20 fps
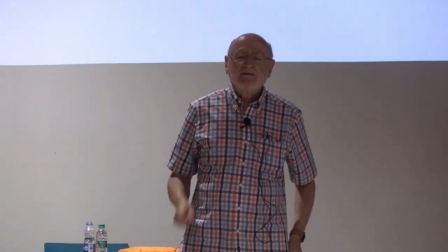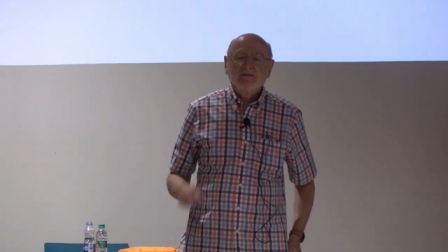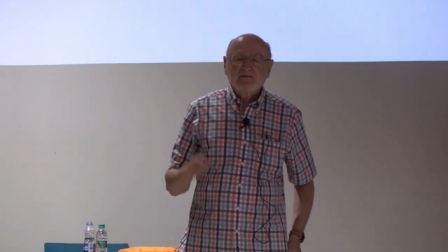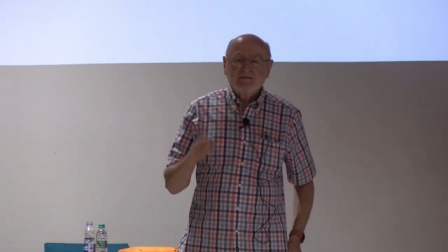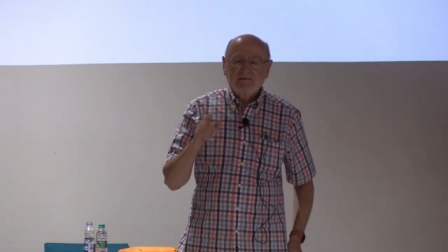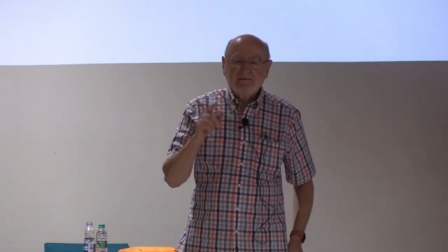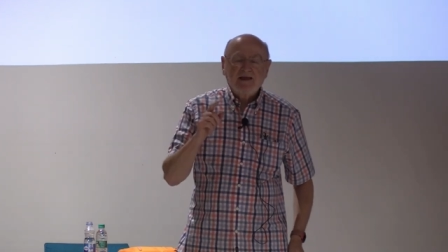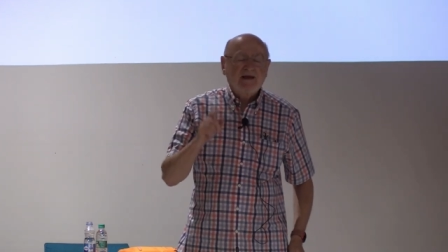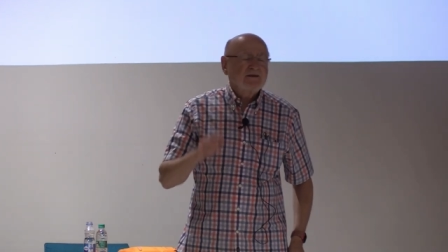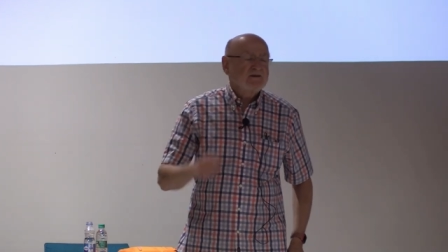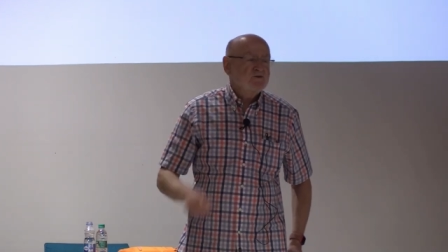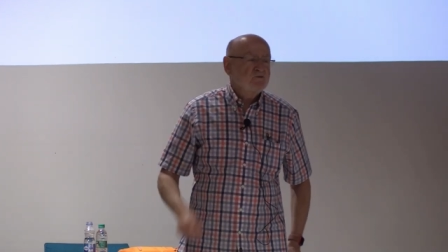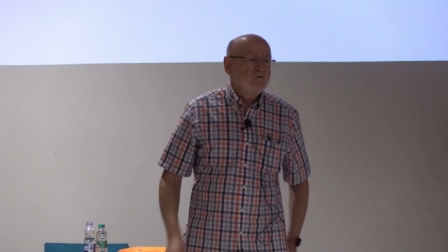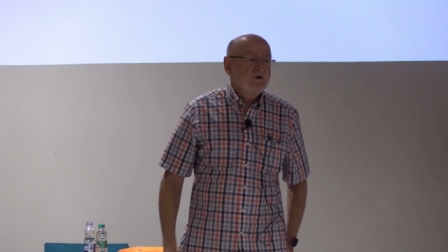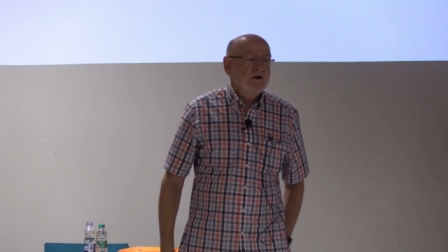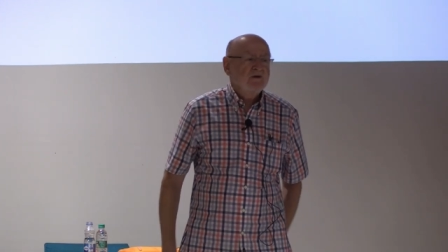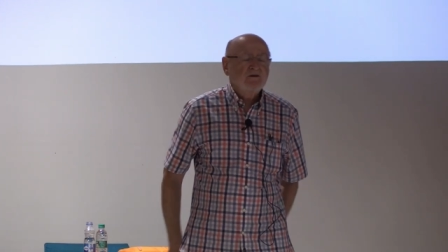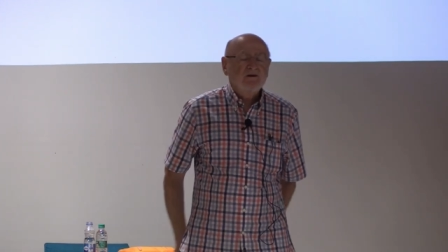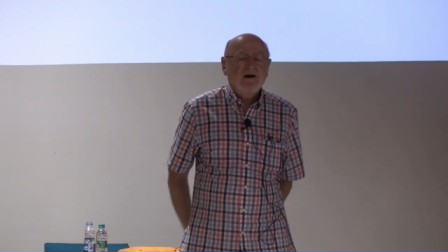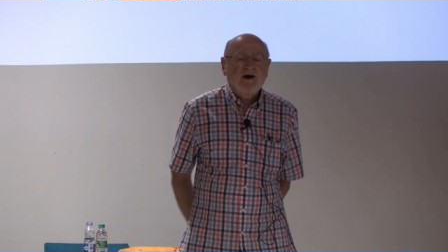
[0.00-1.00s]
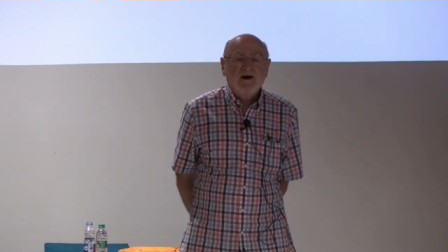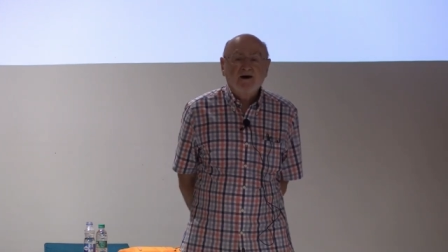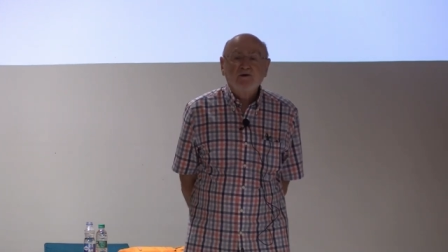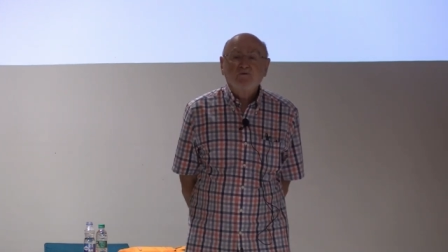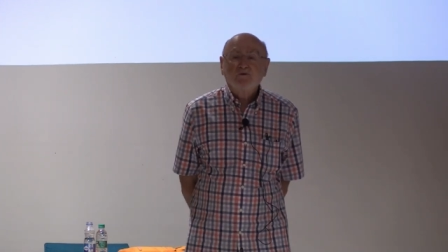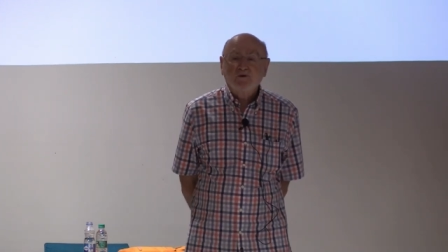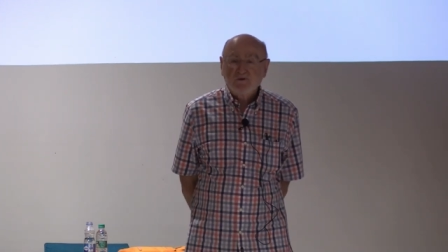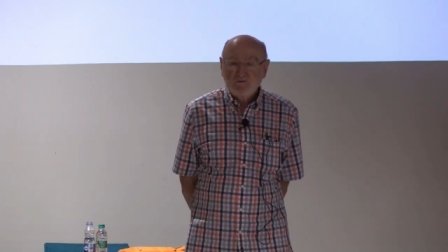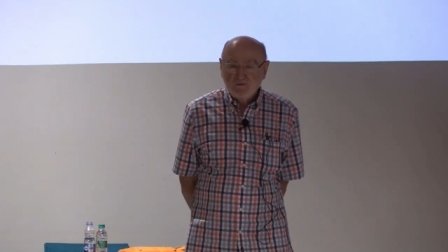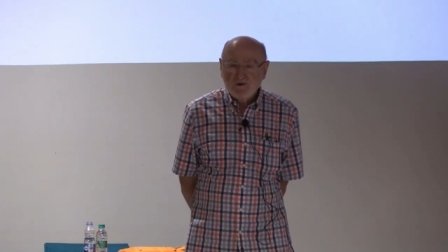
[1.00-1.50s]
And that's where
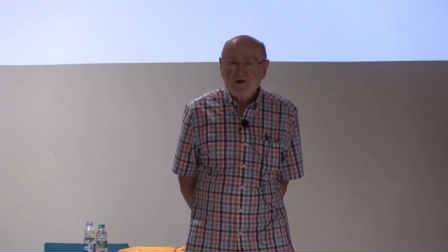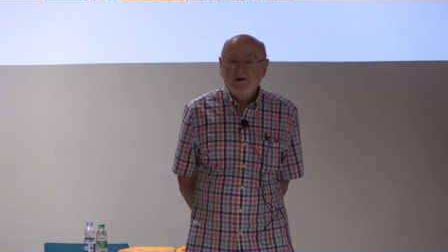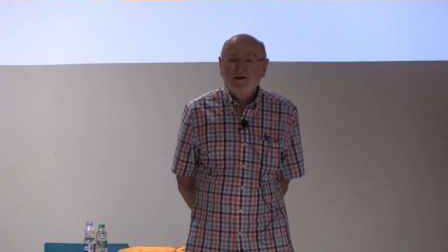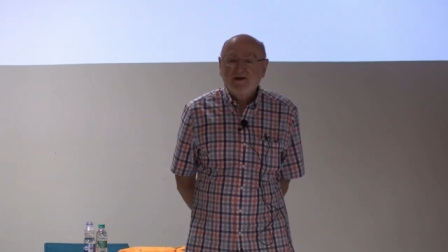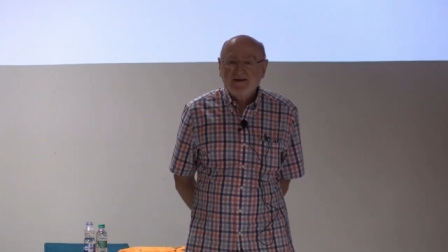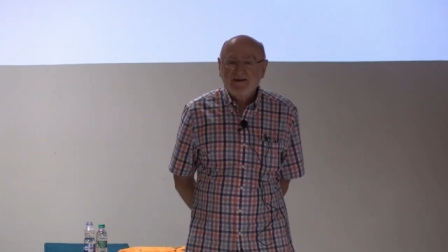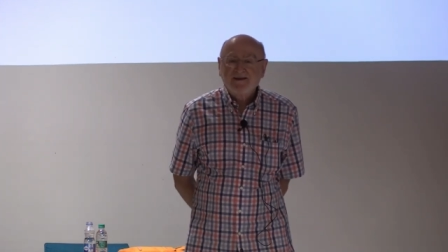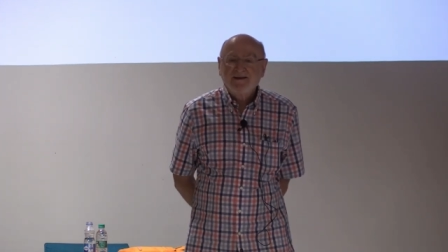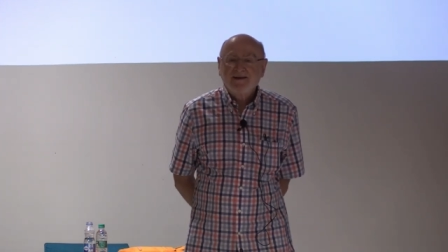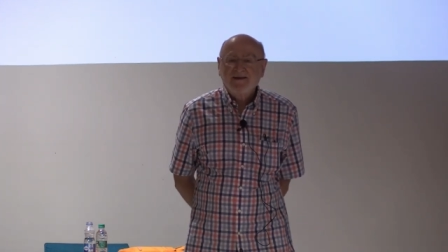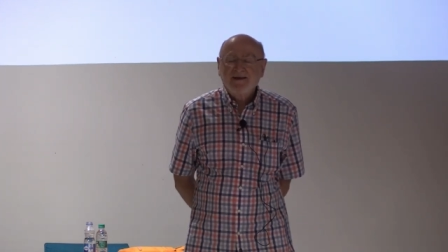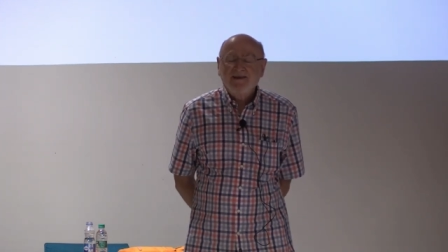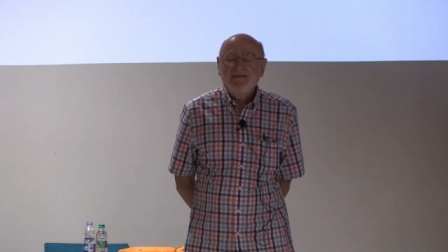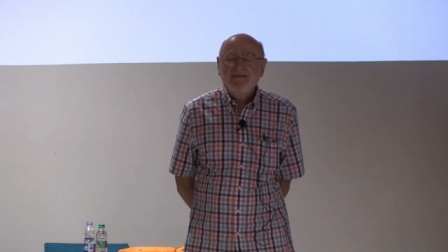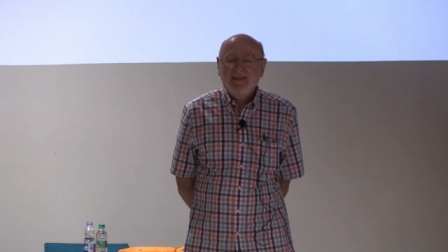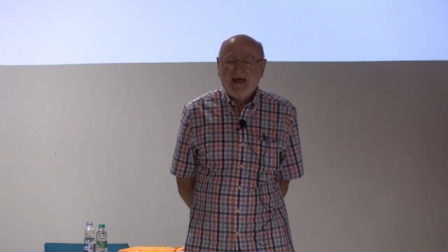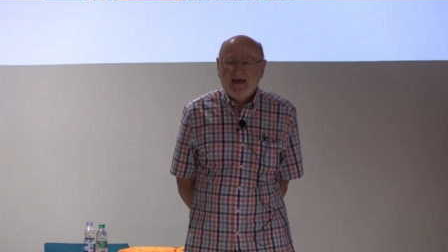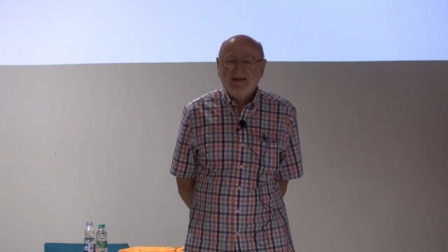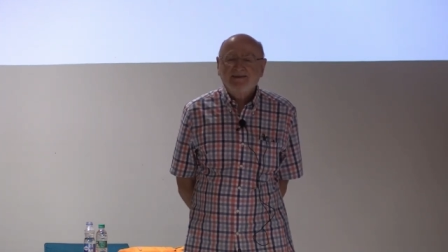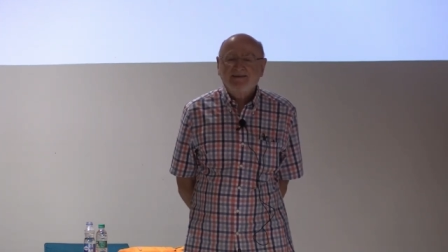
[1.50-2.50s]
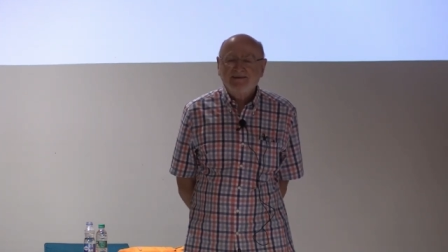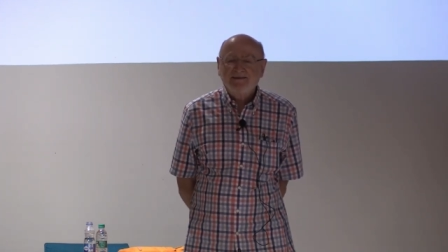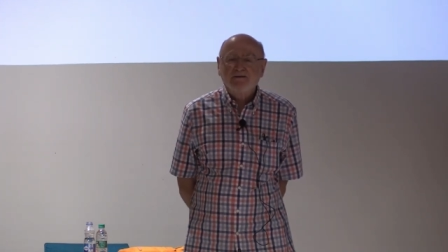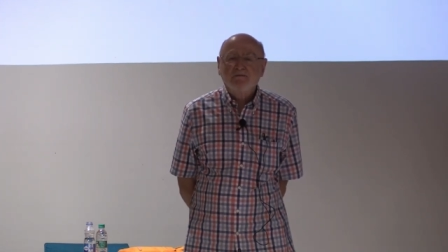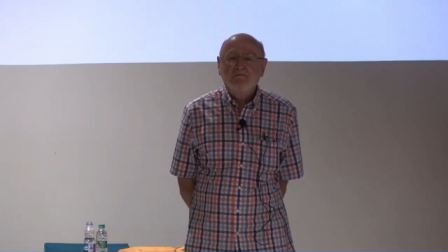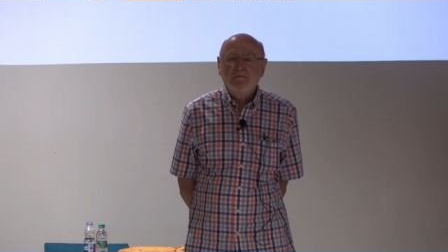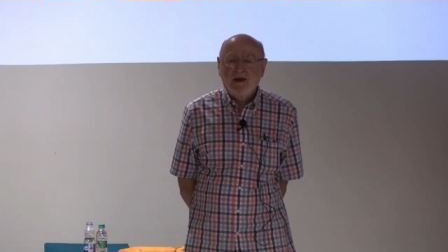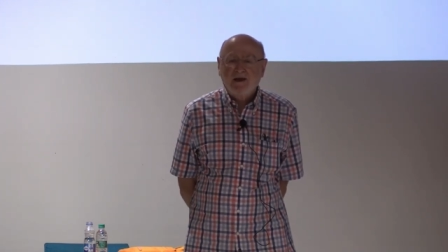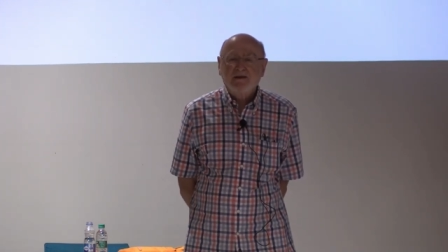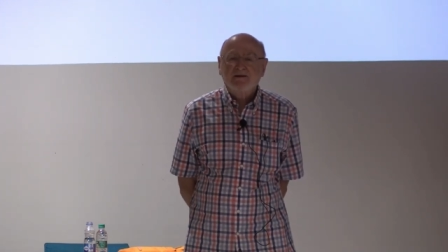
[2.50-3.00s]
I would work in
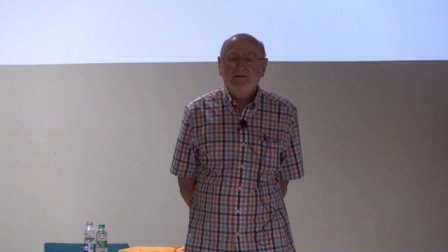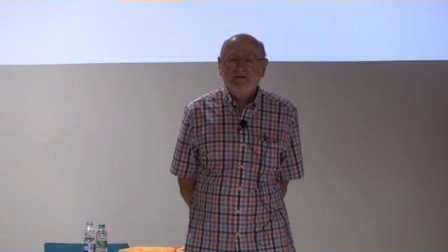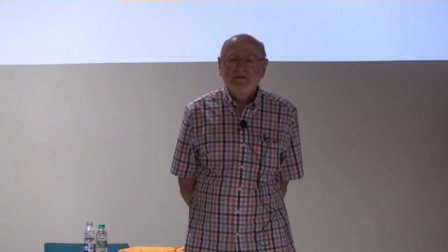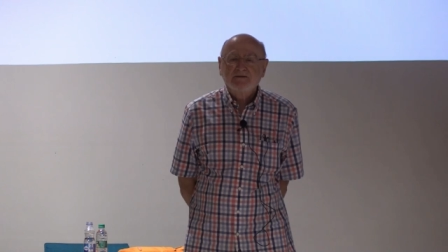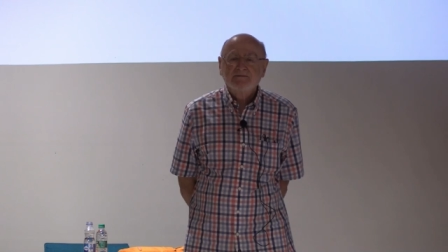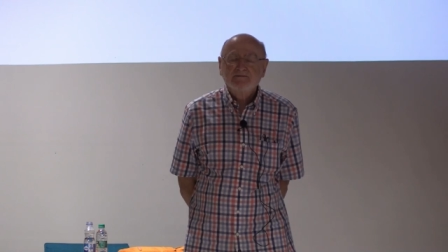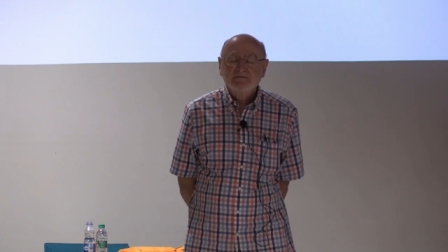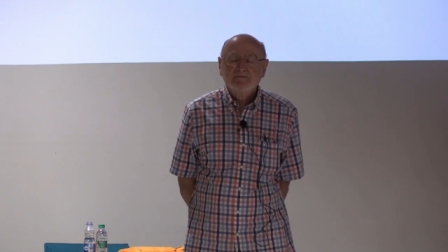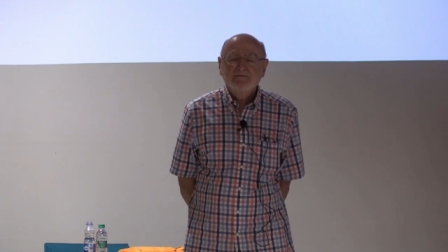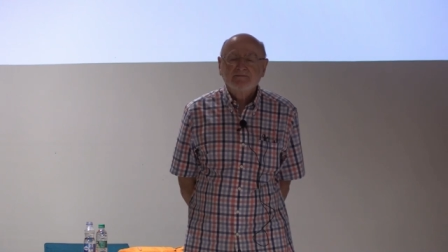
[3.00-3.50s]
that domain.